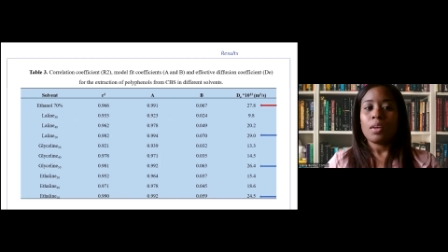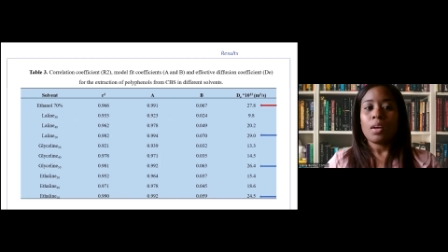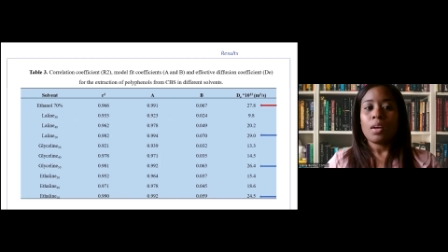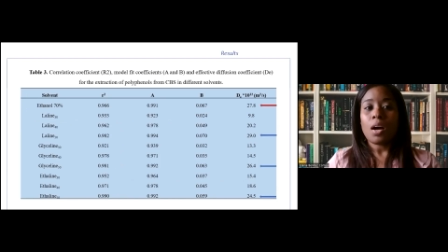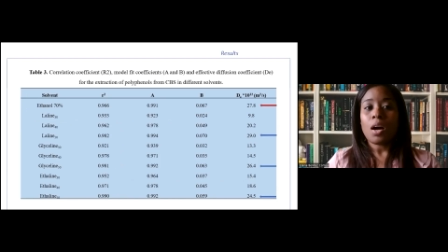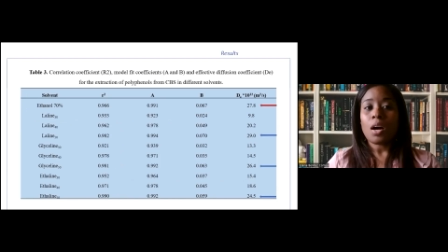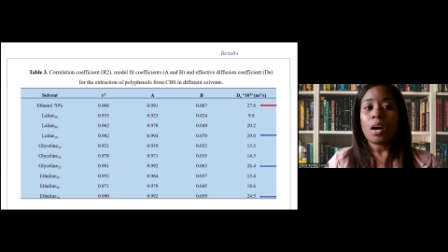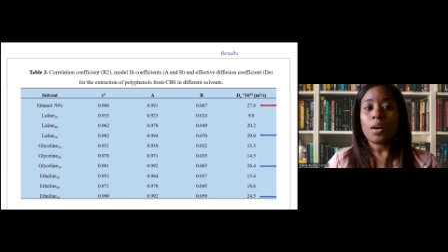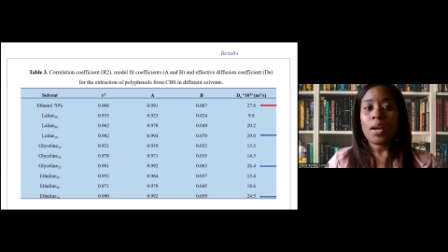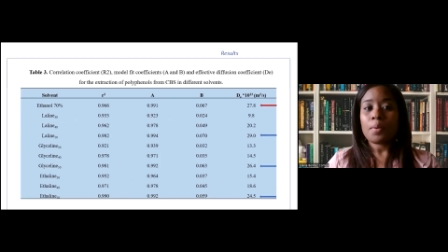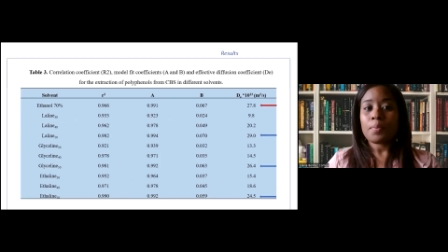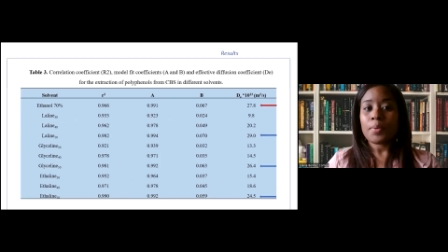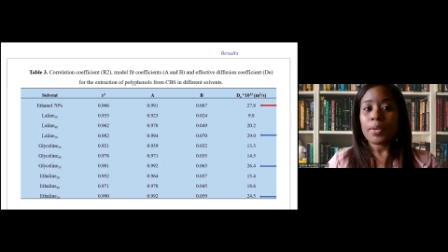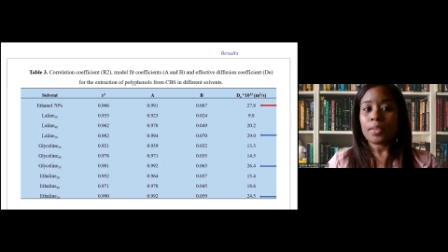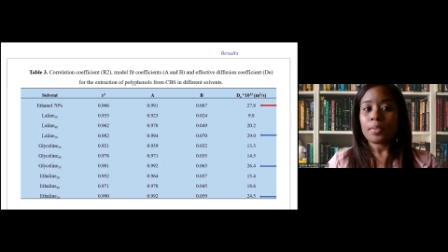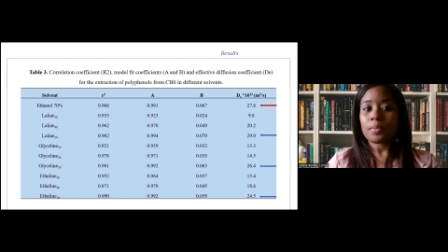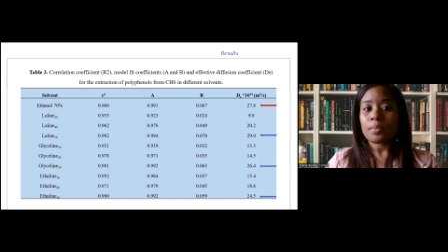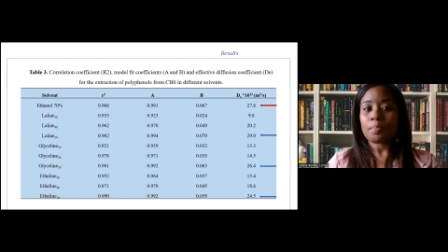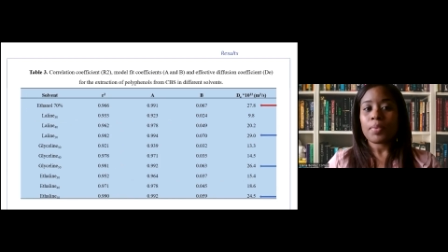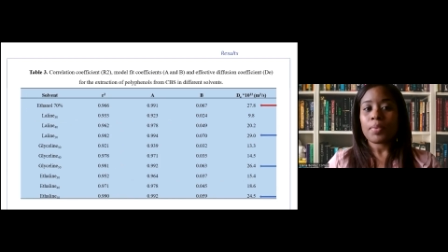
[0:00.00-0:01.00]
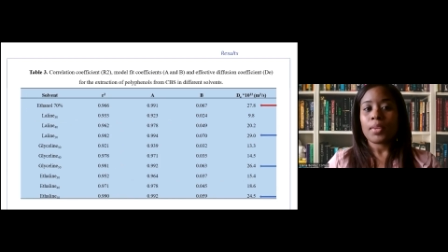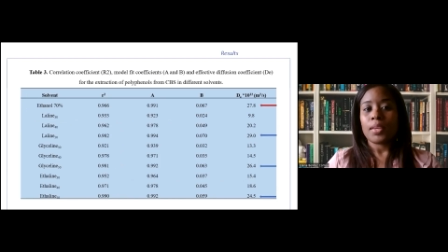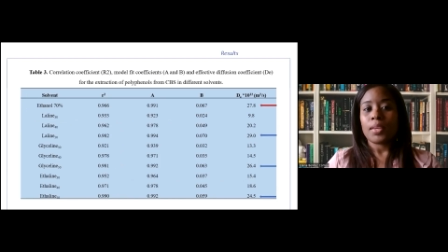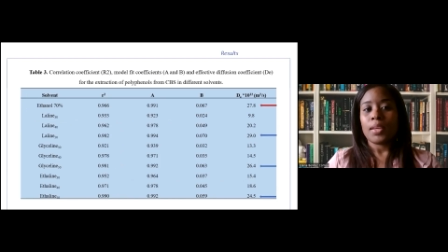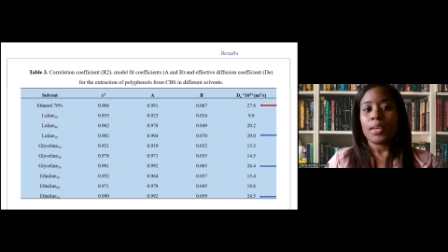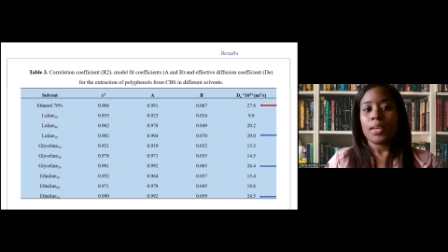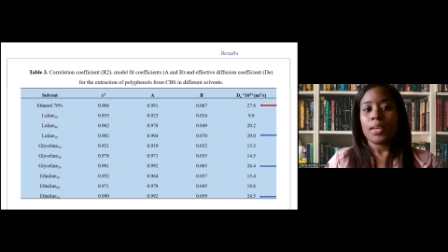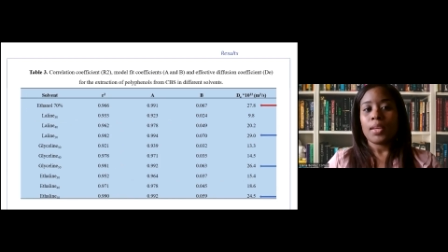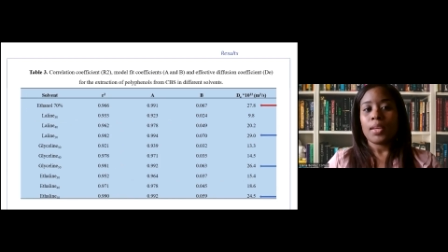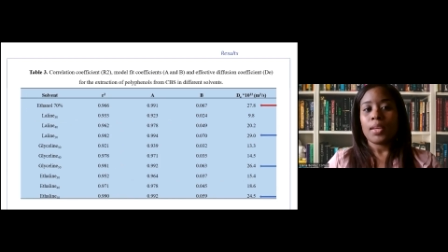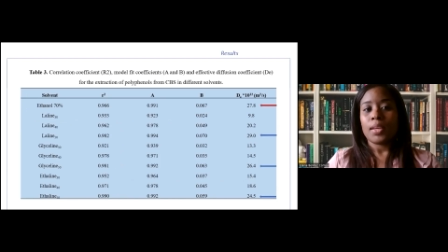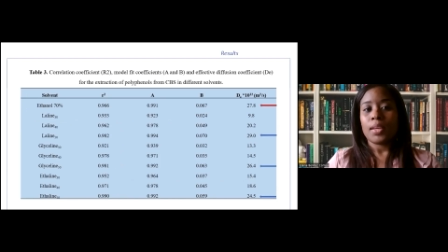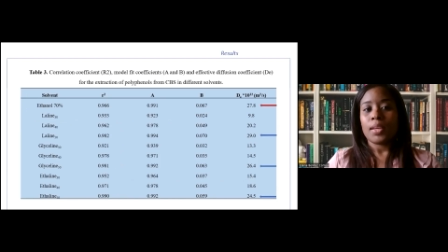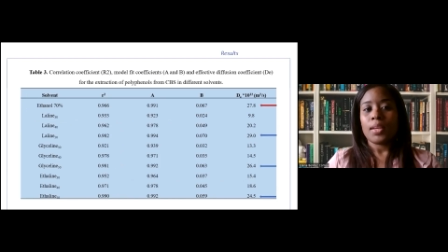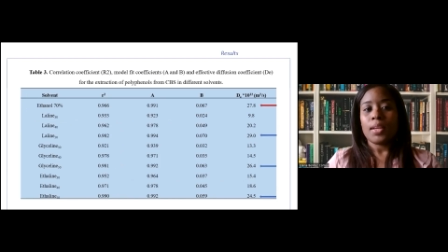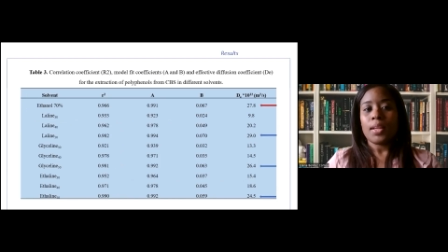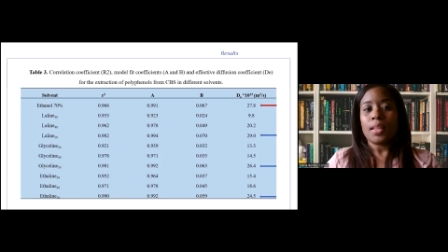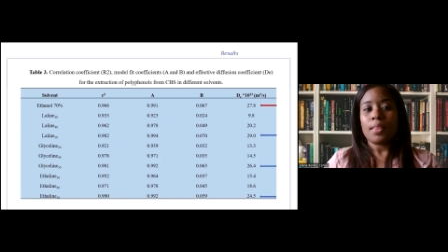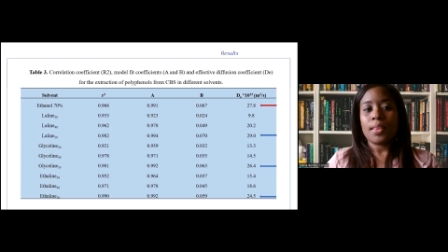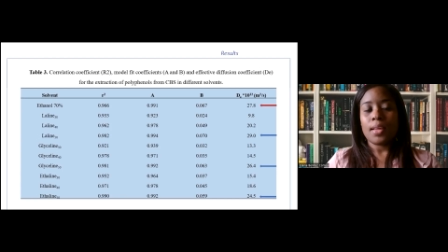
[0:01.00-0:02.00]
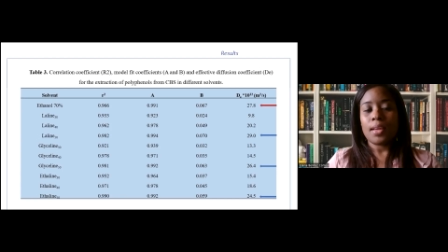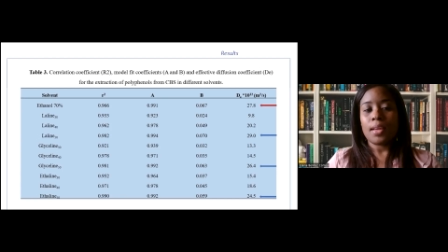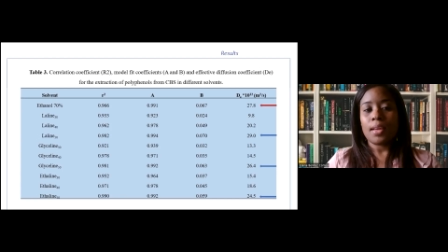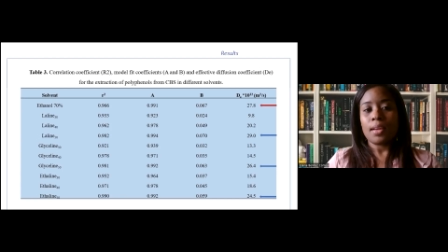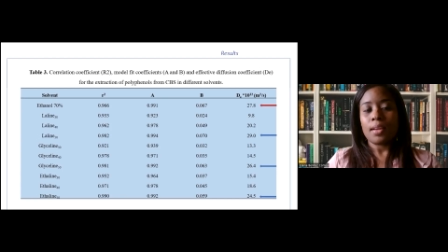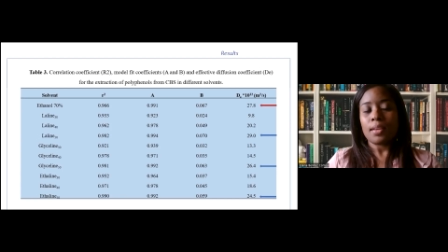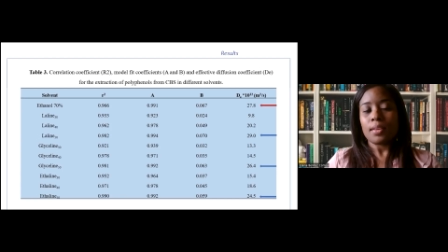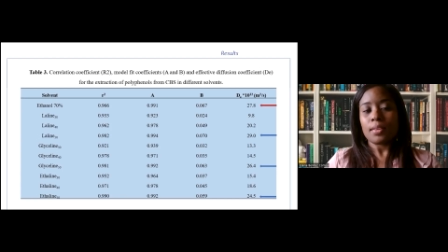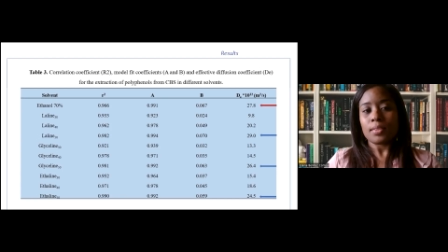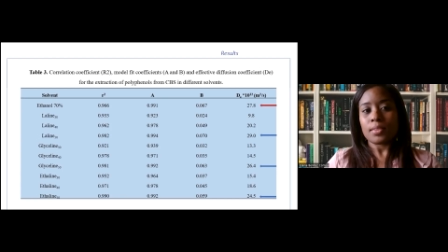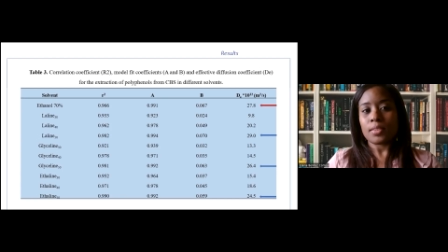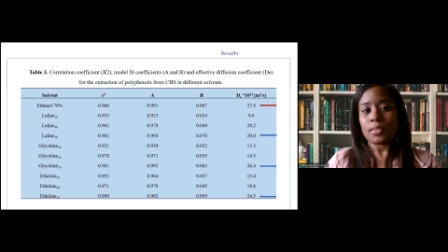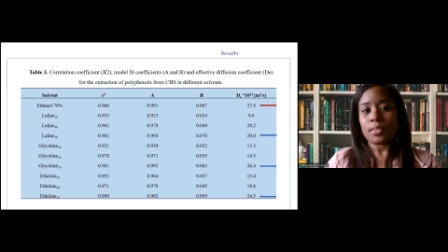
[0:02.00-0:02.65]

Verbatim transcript: However, the